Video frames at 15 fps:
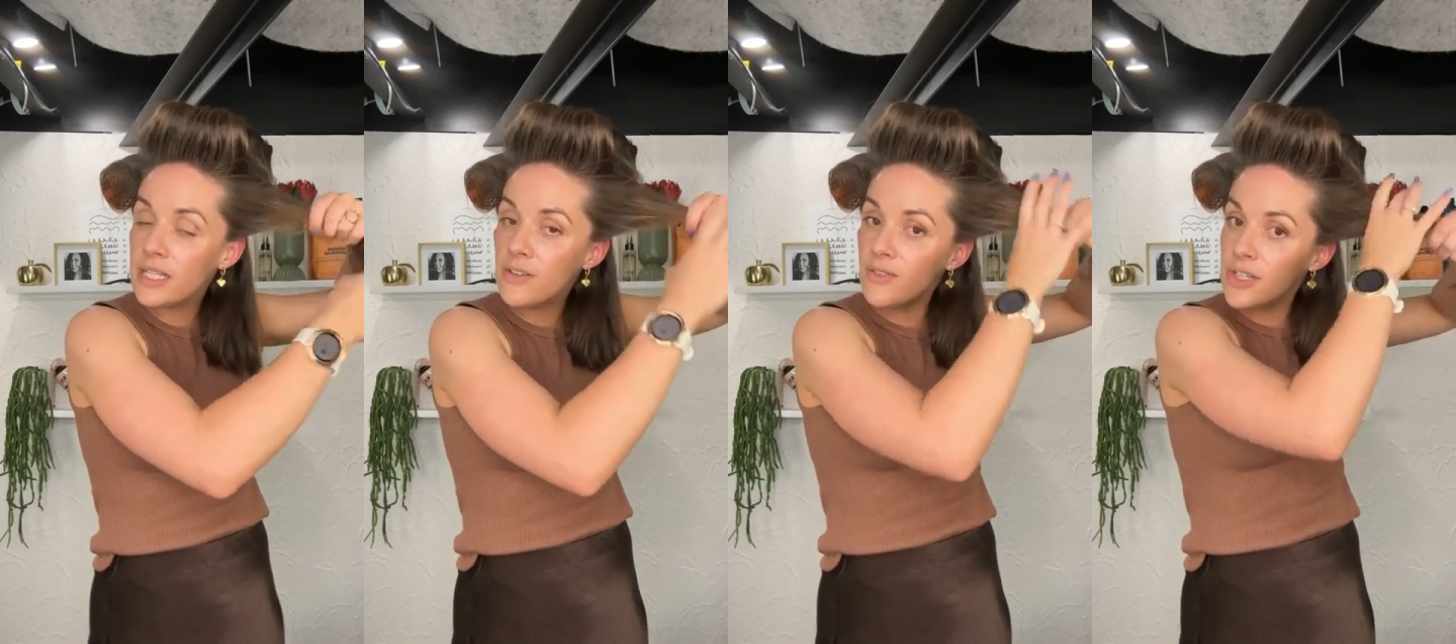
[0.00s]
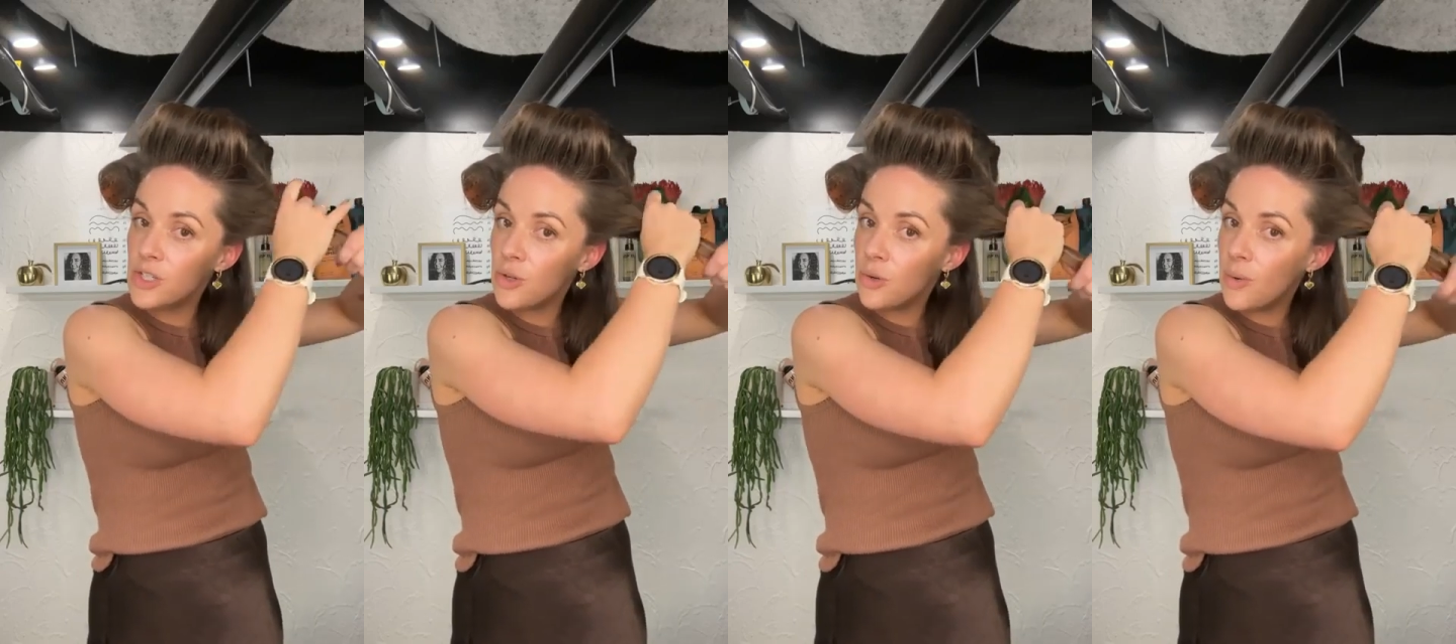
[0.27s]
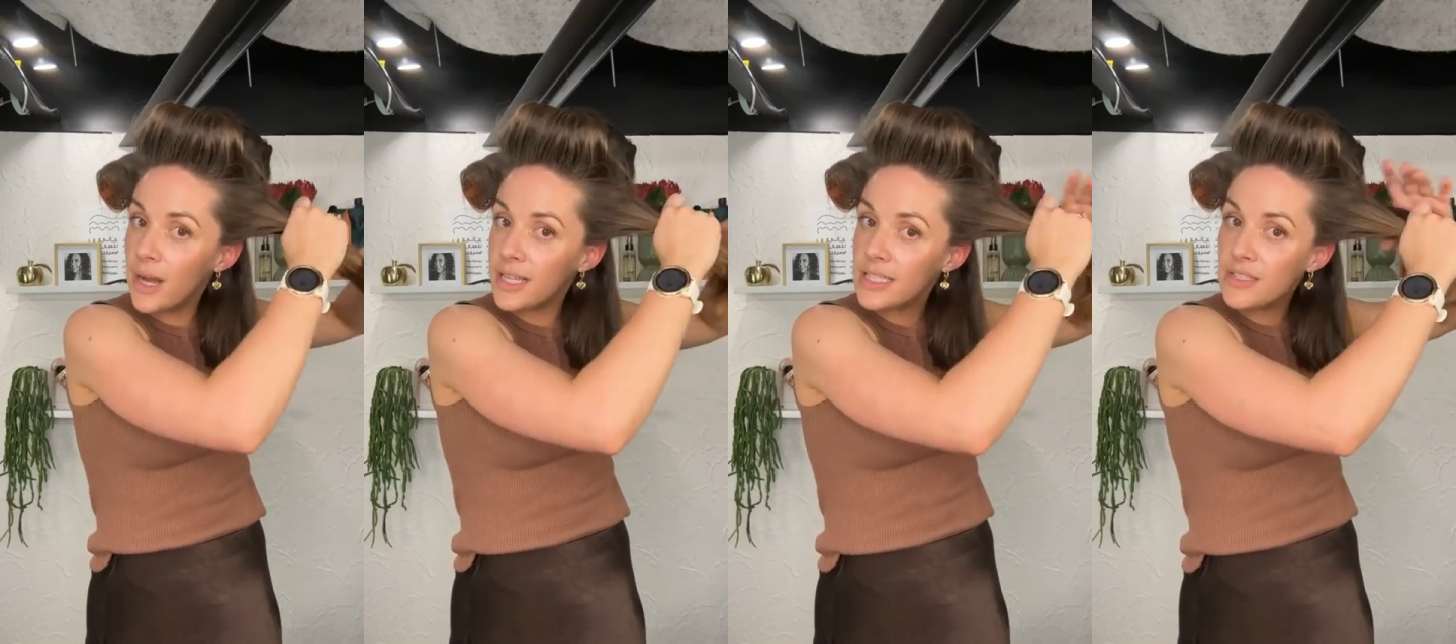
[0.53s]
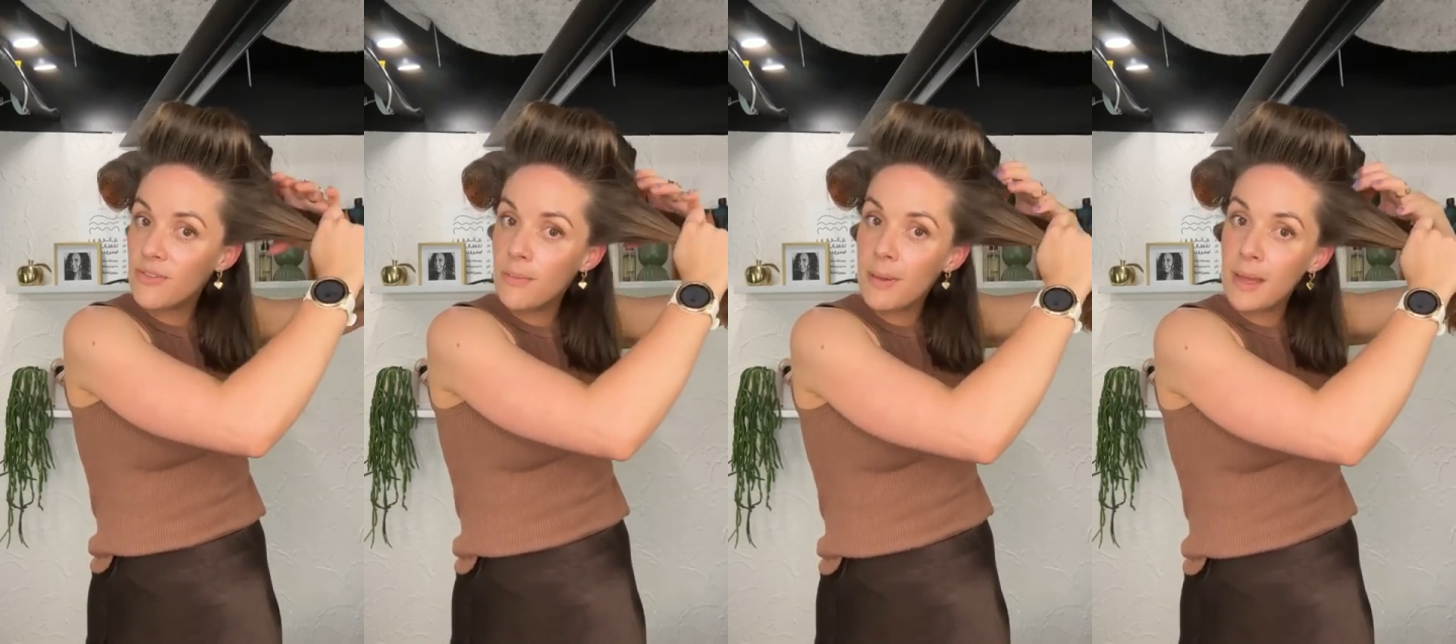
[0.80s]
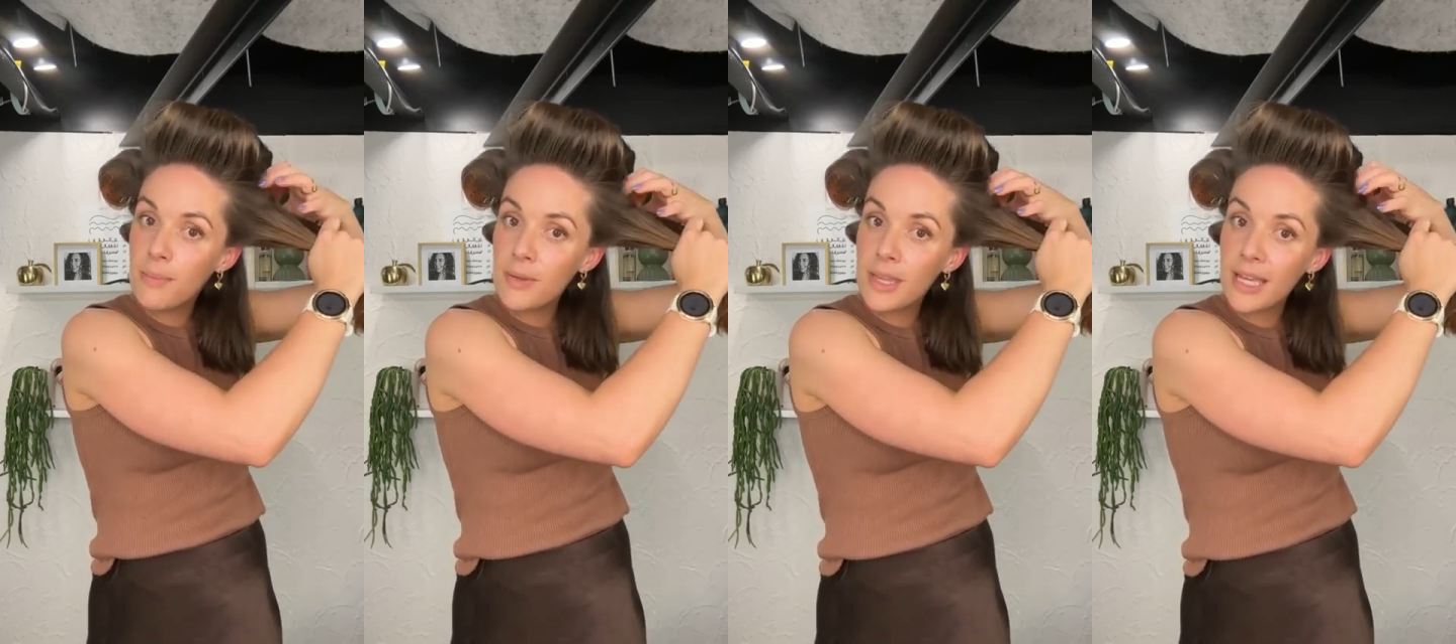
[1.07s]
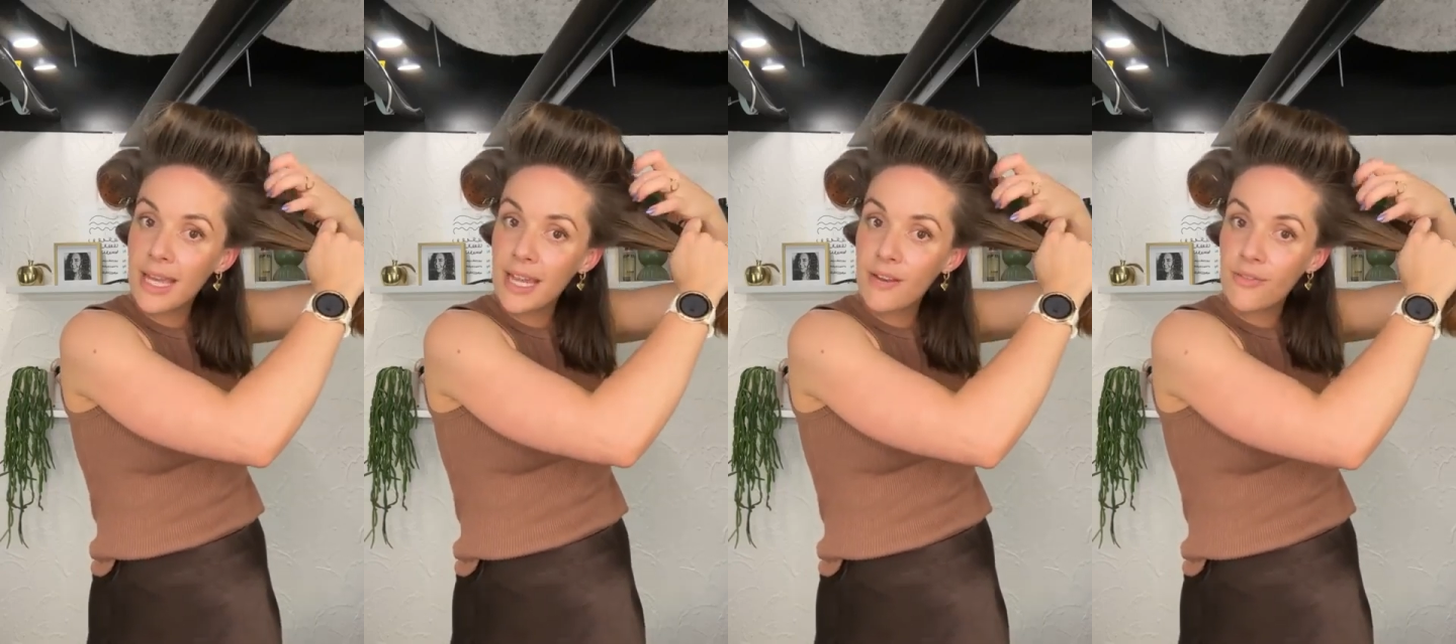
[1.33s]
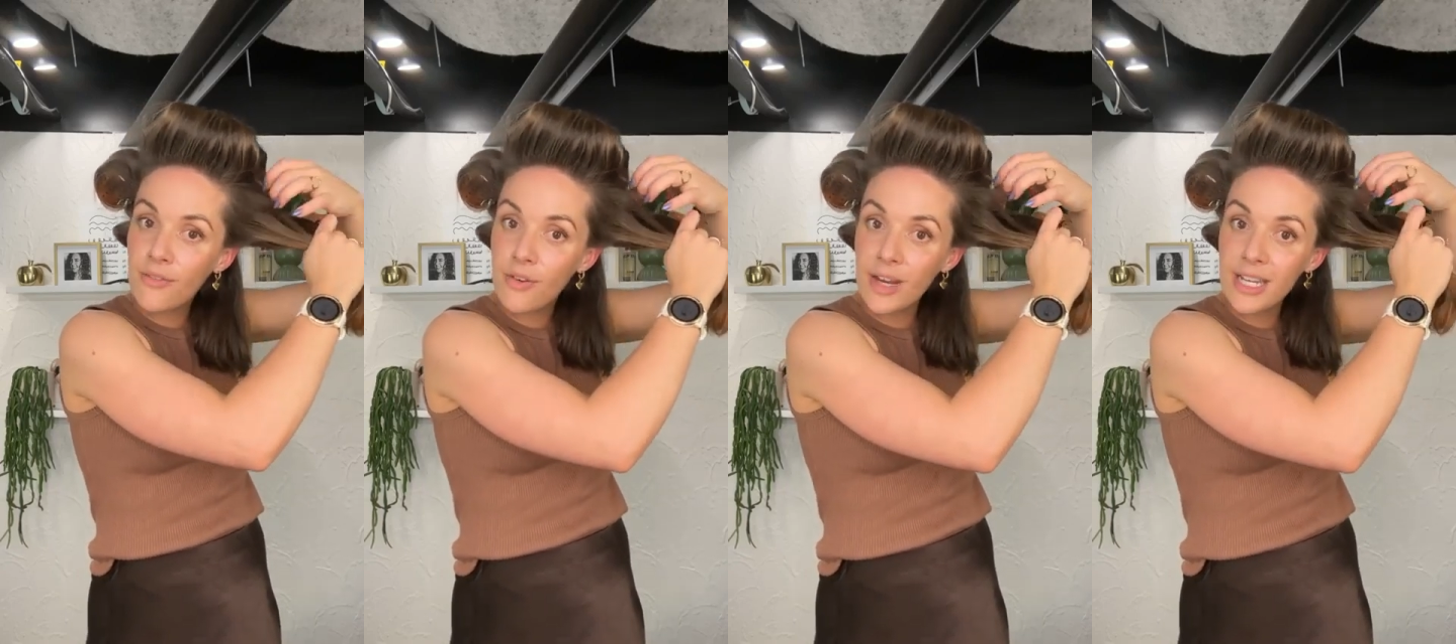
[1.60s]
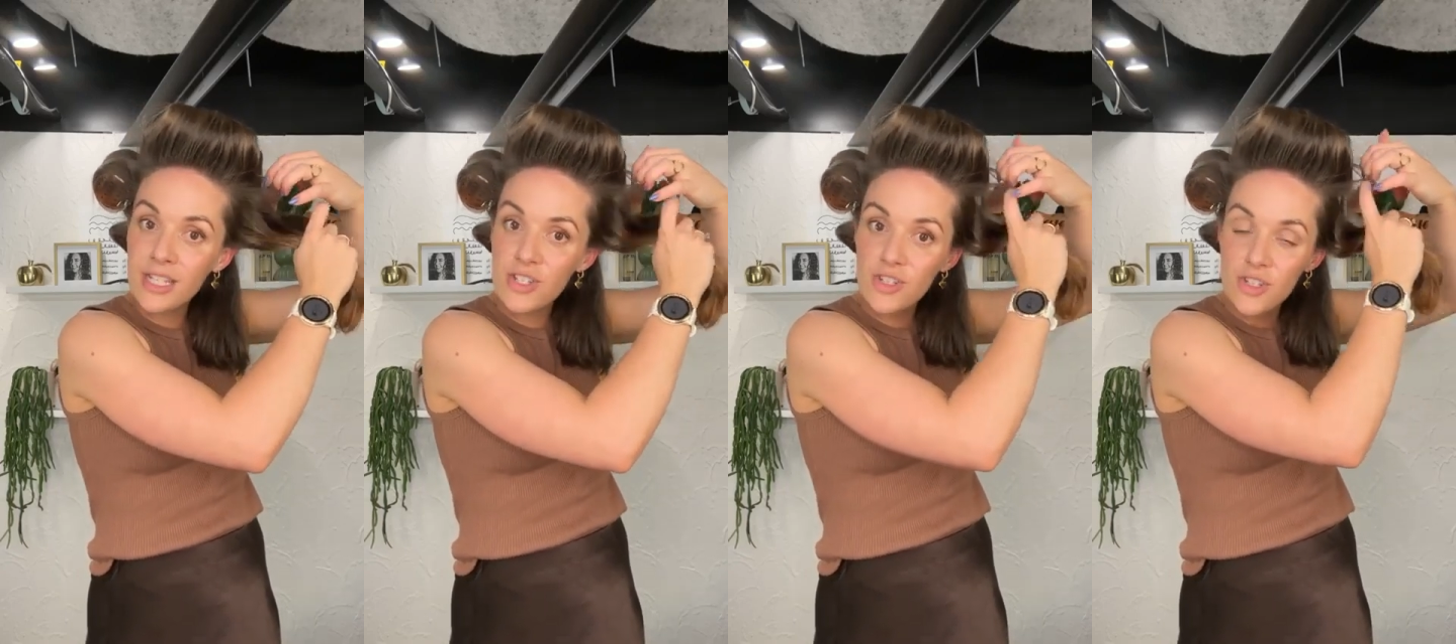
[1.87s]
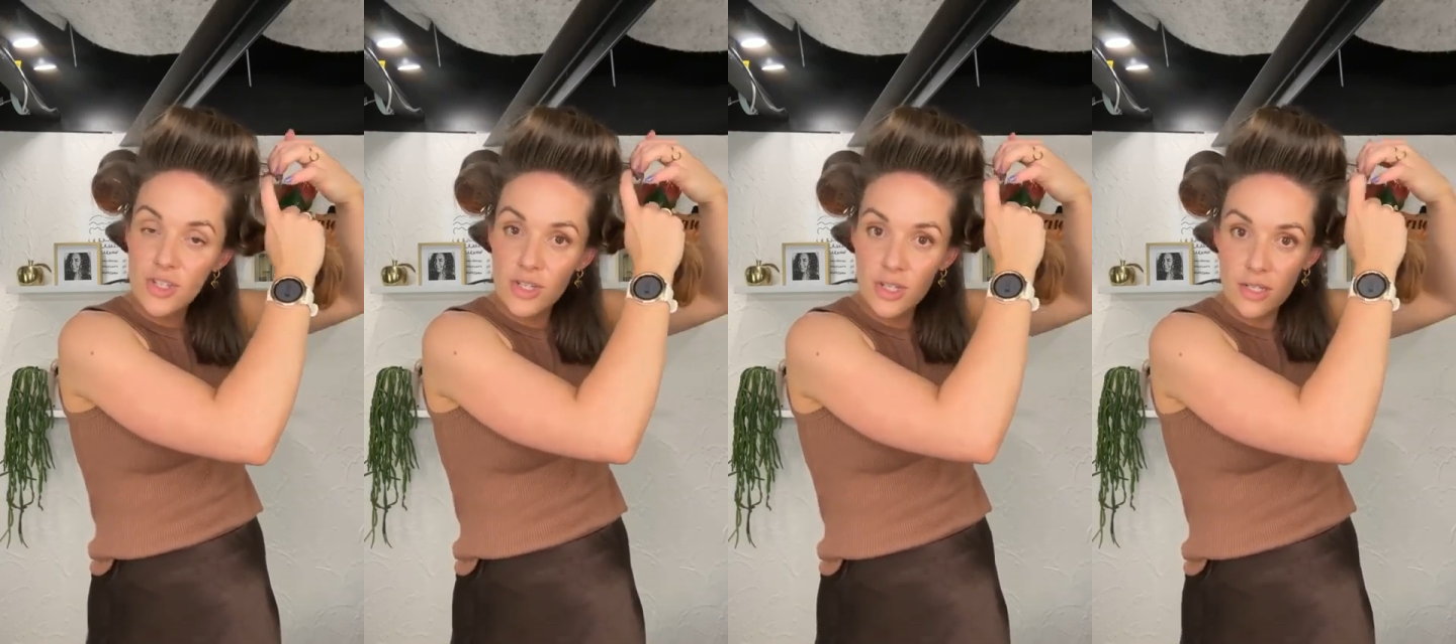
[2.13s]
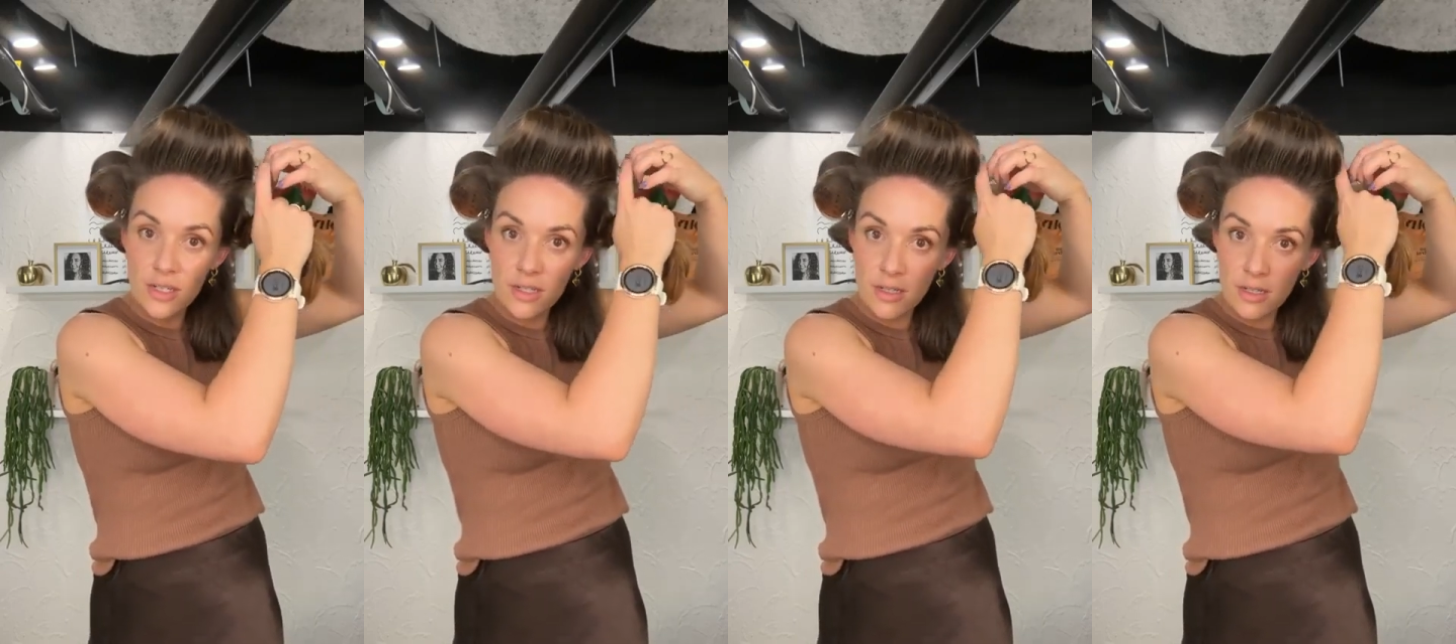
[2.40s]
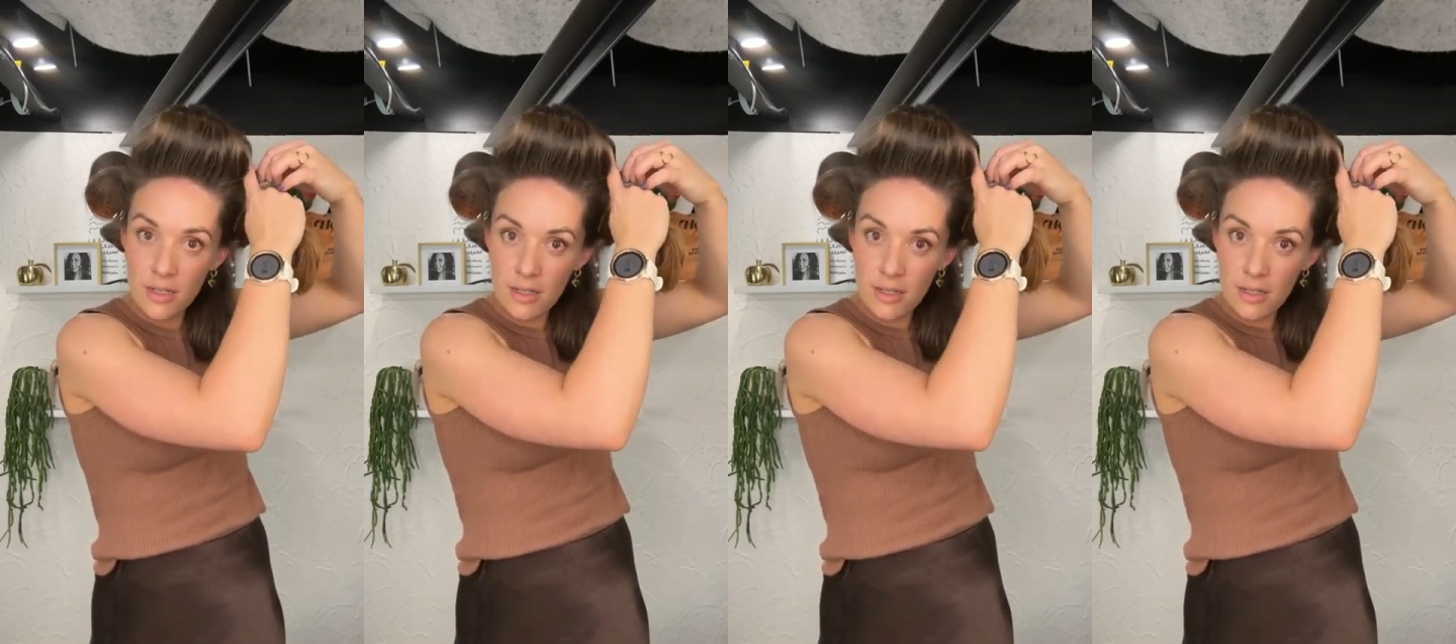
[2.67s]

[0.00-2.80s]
individual ones for people that get a fringe.